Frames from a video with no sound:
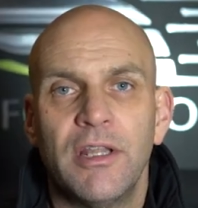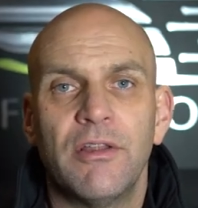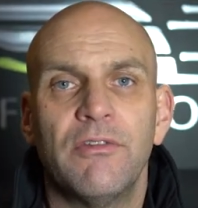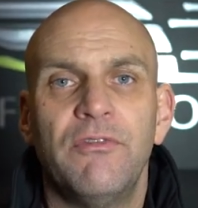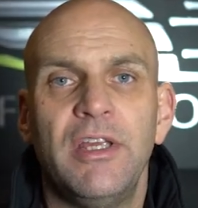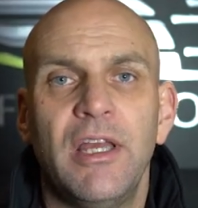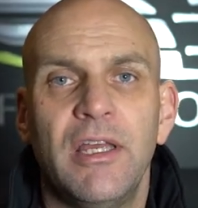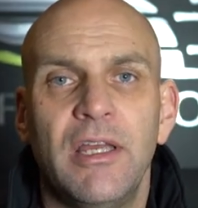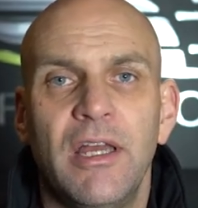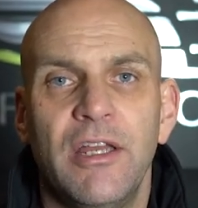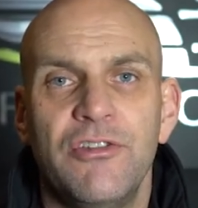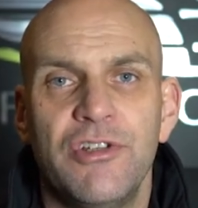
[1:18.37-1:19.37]
Now the V8
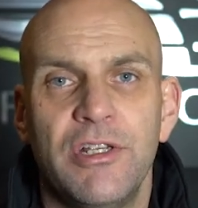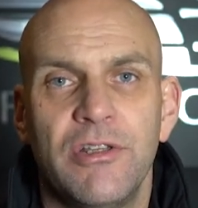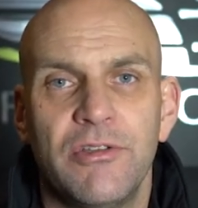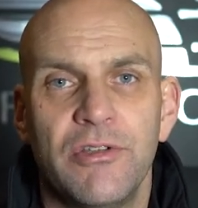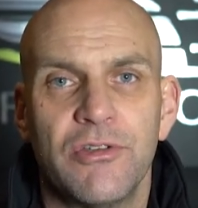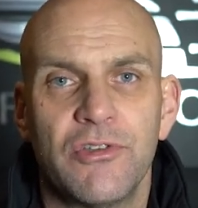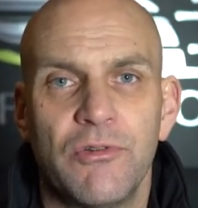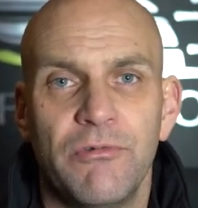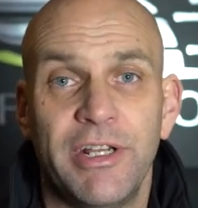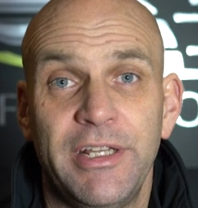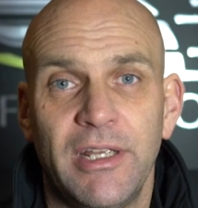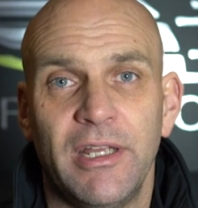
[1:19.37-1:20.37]
engine does
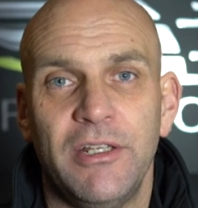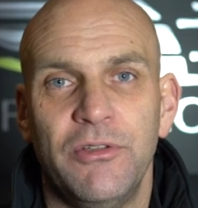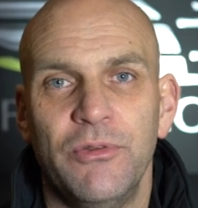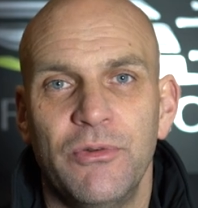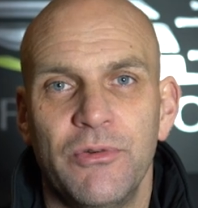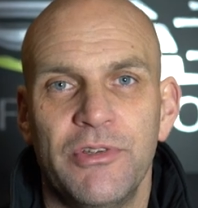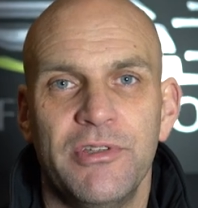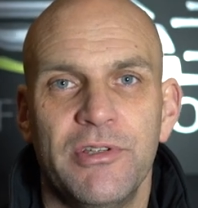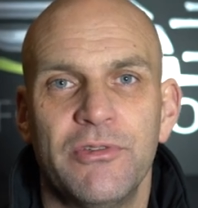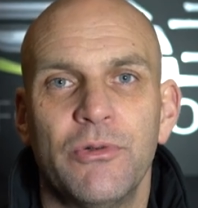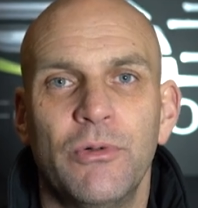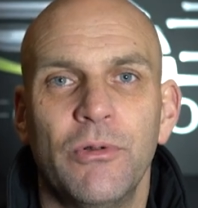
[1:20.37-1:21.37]
radiate
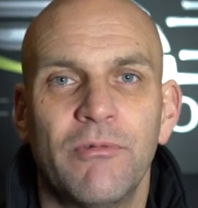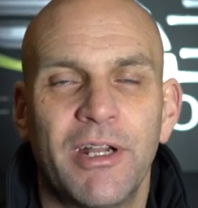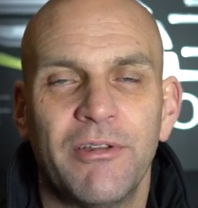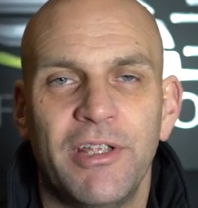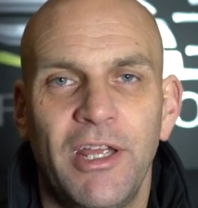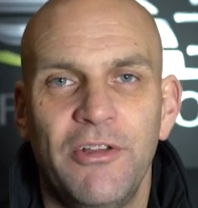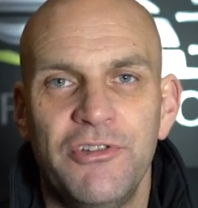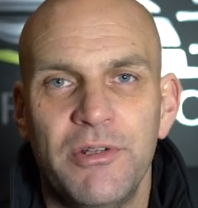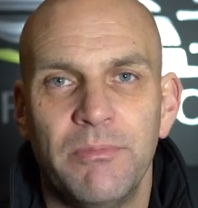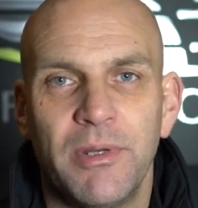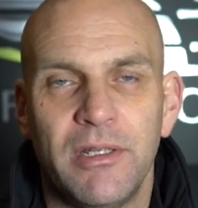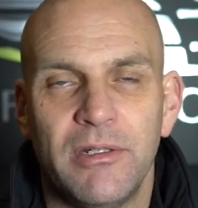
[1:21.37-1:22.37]
noises all around the
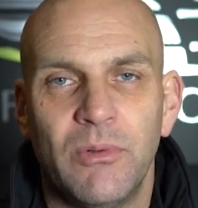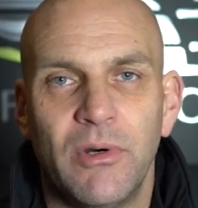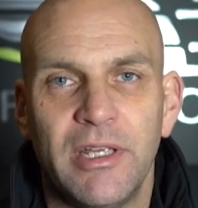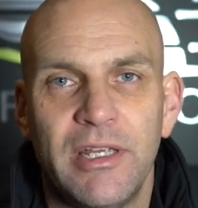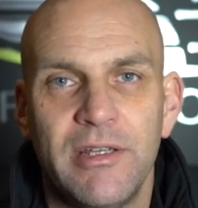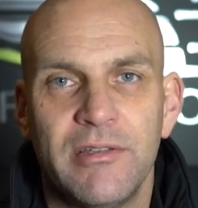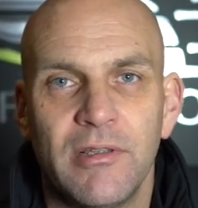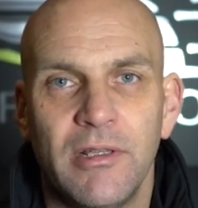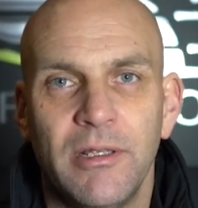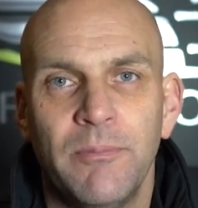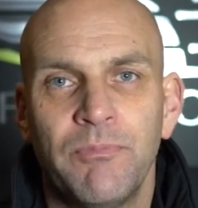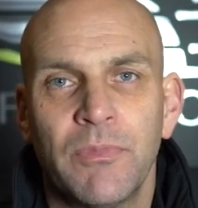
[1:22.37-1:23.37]
engine bay quite easily,